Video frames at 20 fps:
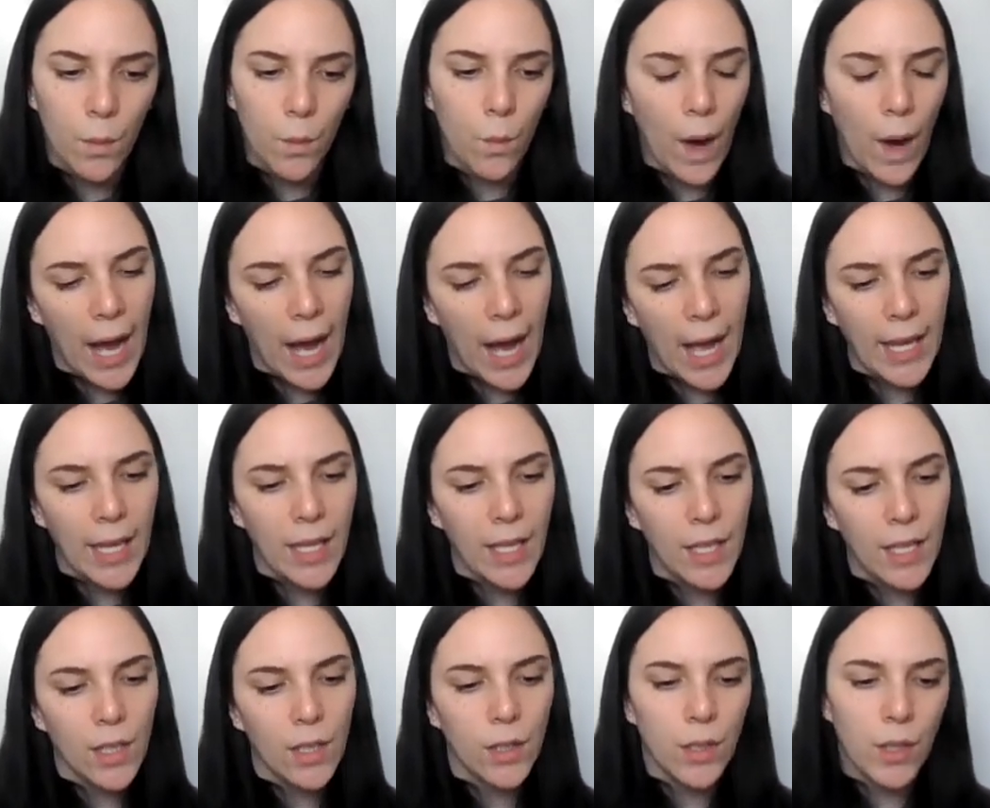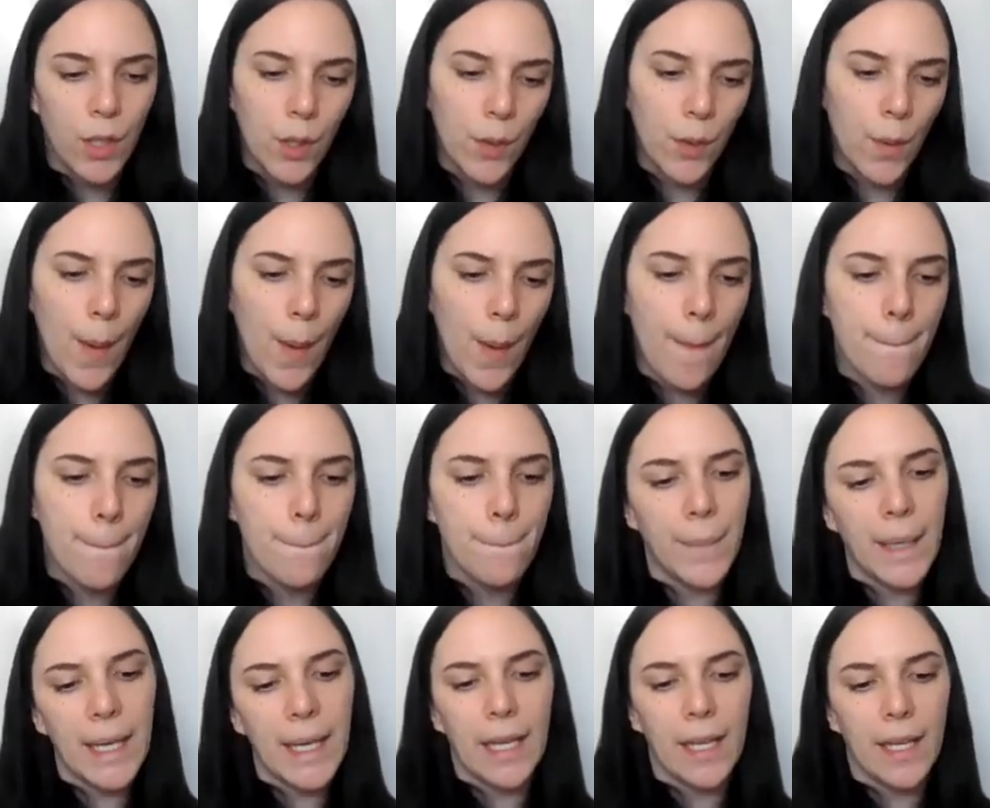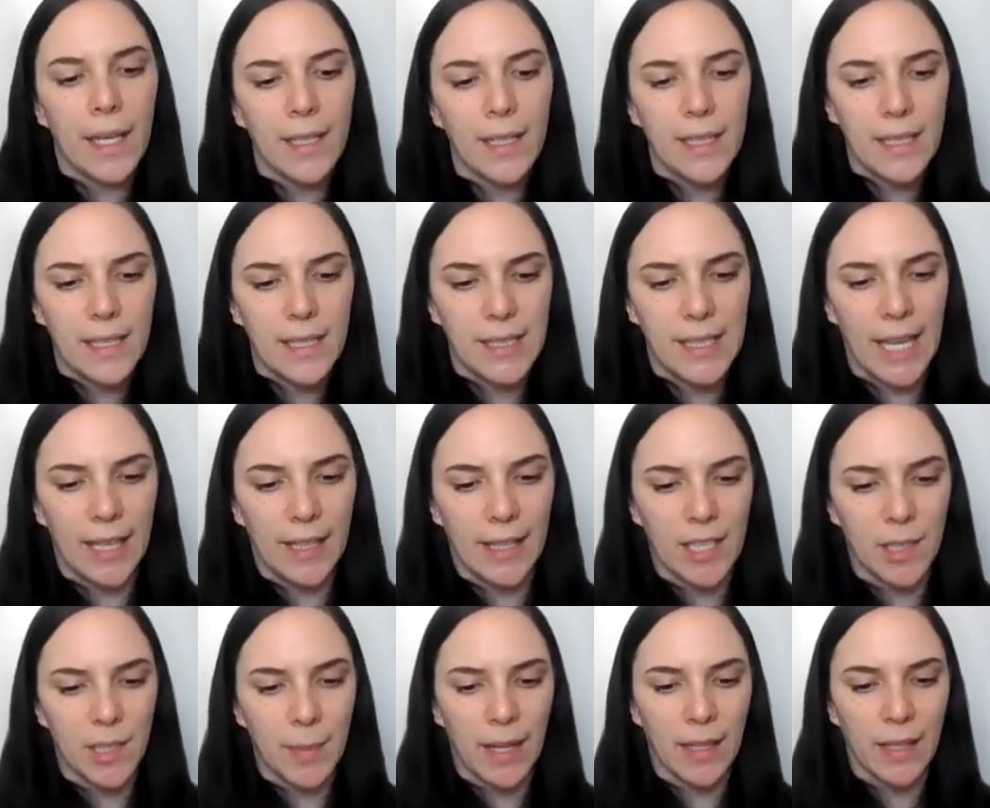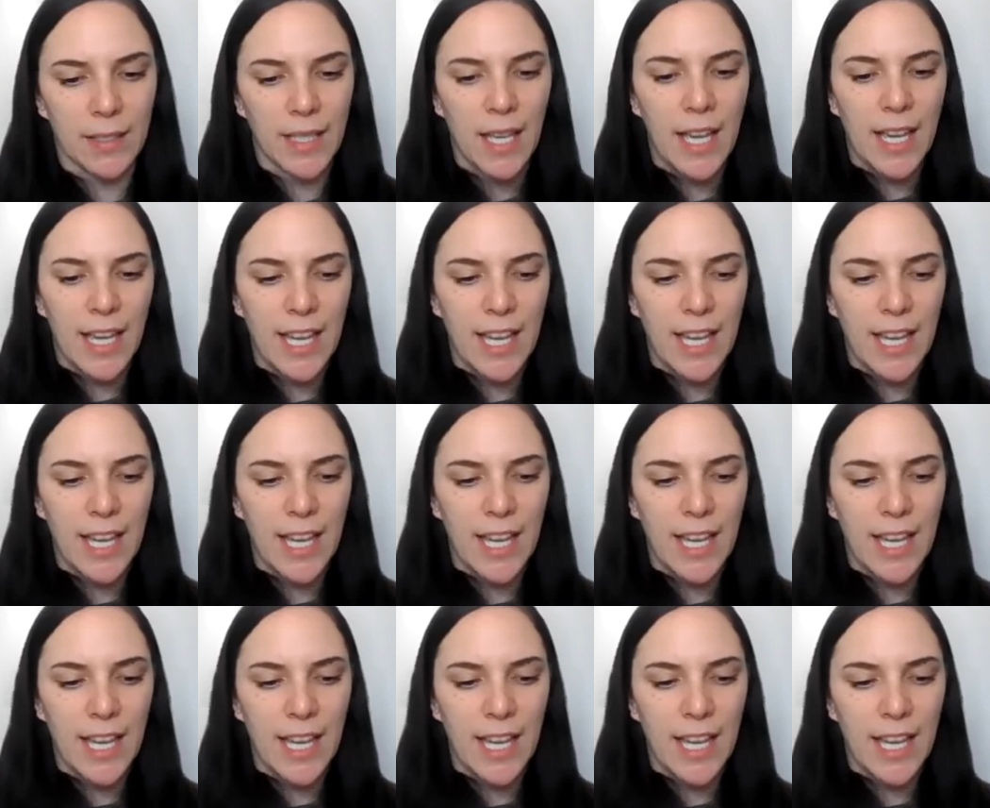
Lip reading: Y-U-P, Stanley spells.